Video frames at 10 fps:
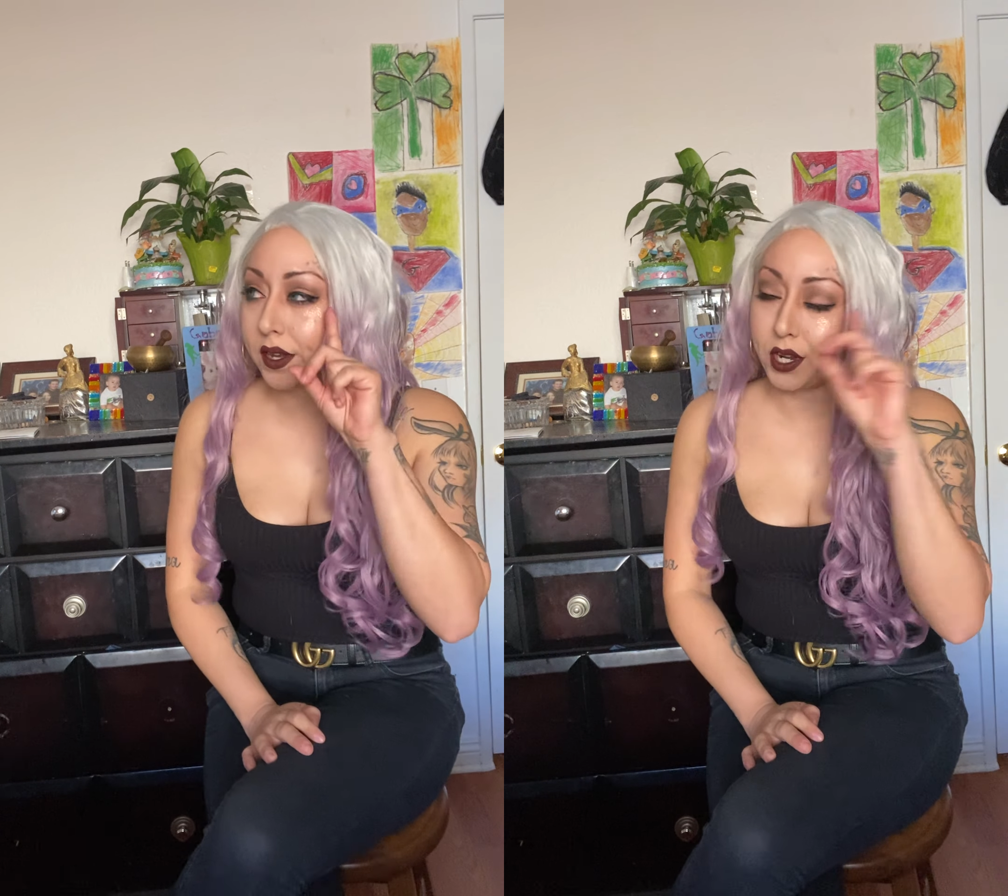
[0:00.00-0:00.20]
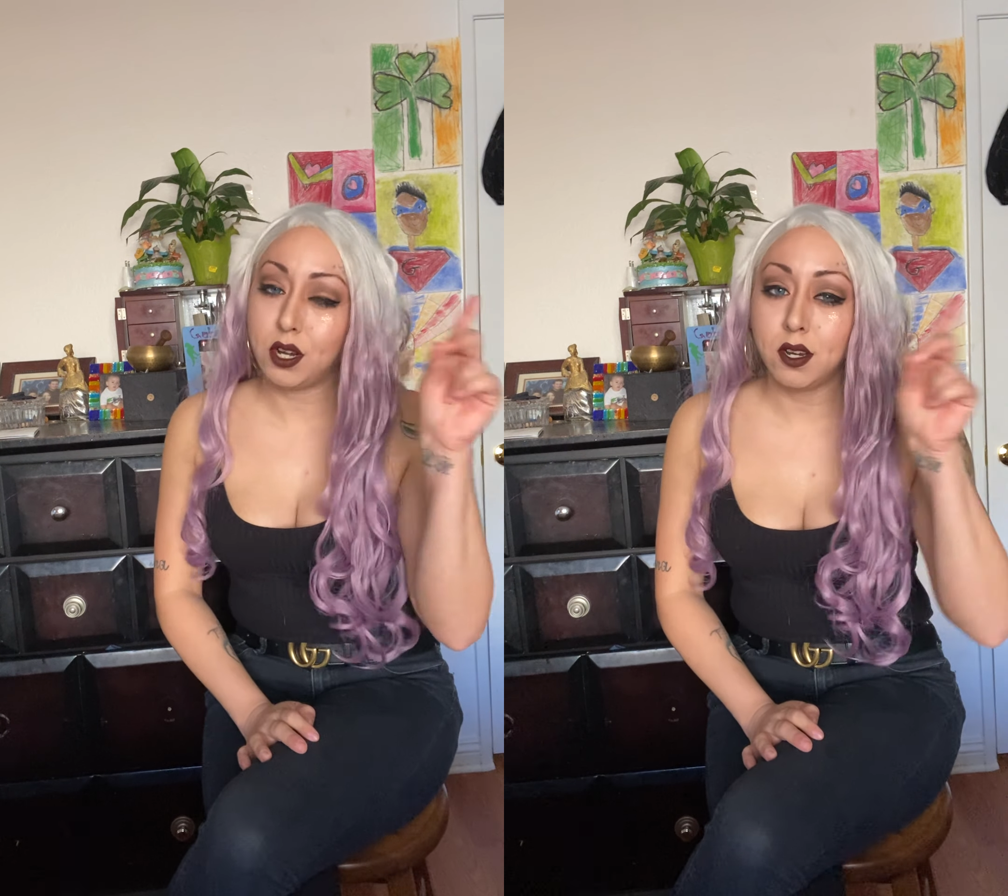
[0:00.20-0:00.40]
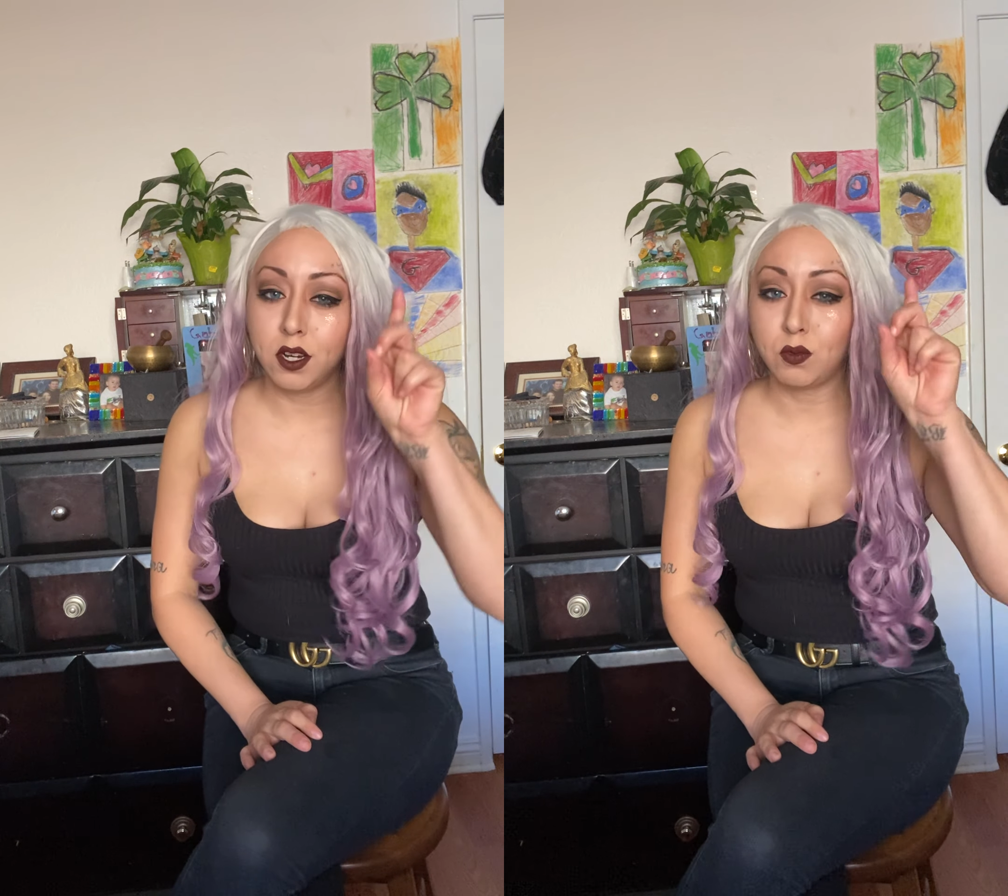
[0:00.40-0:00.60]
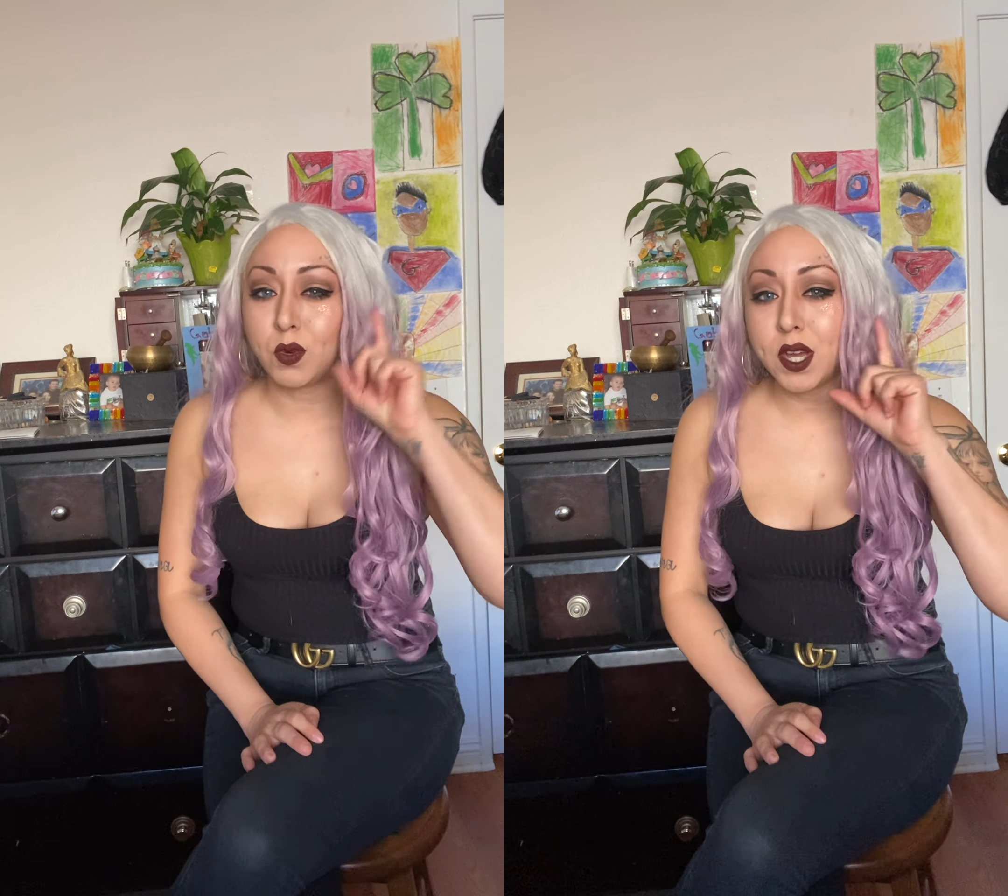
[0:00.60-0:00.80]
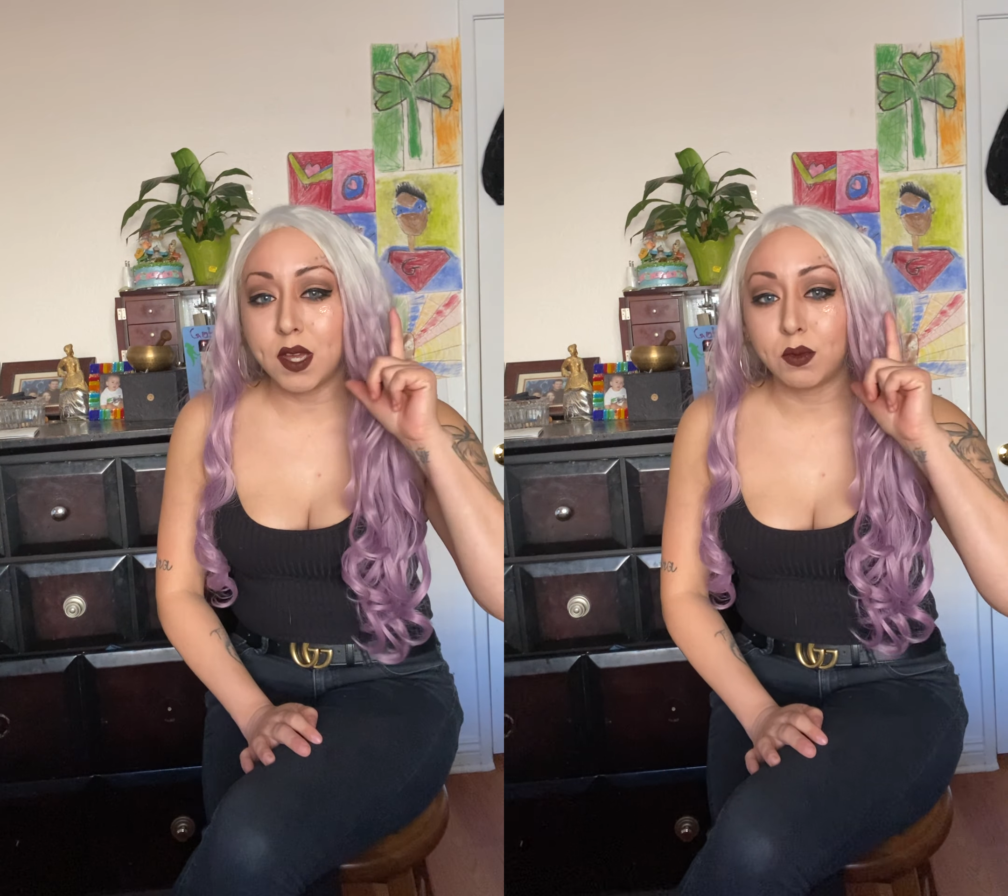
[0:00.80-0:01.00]
heard,
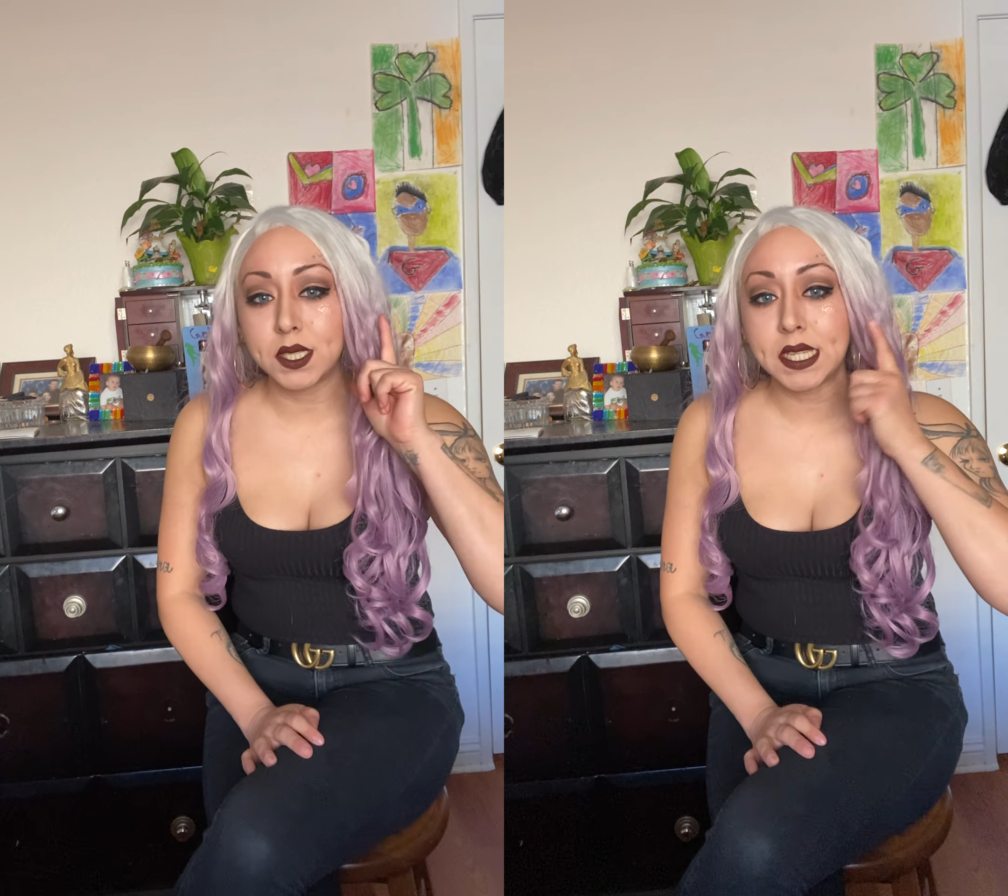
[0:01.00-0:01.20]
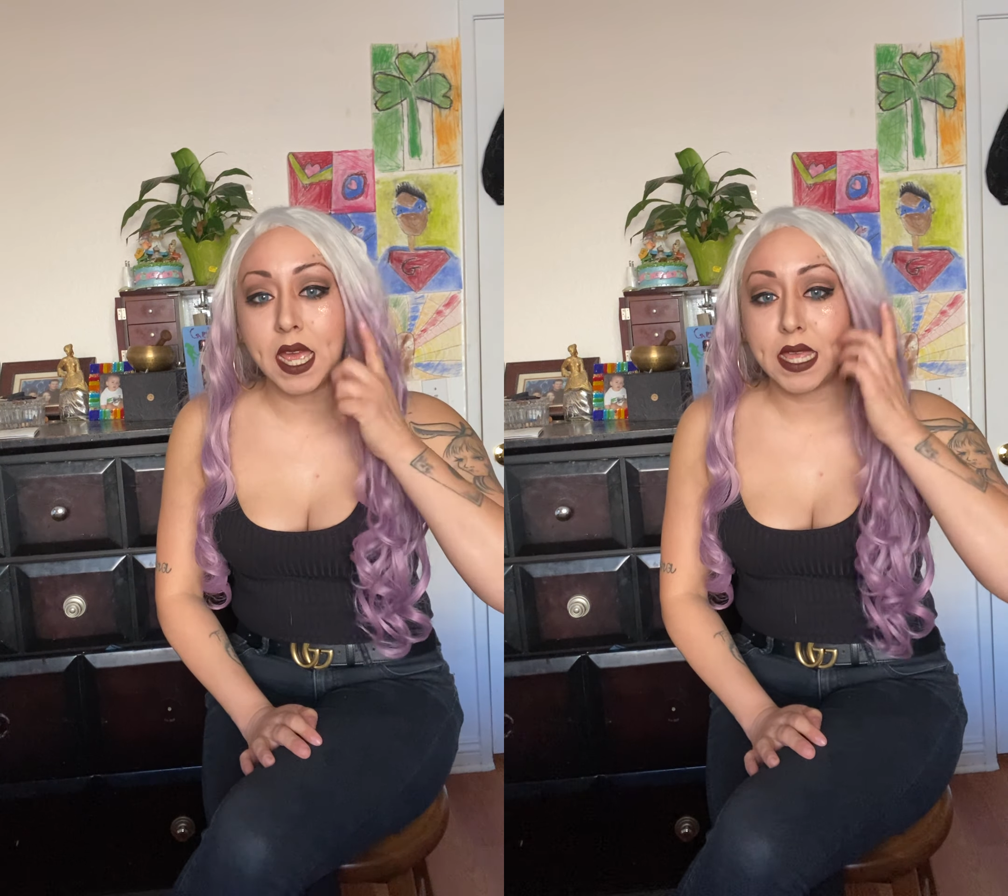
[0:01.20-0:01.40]
what was that?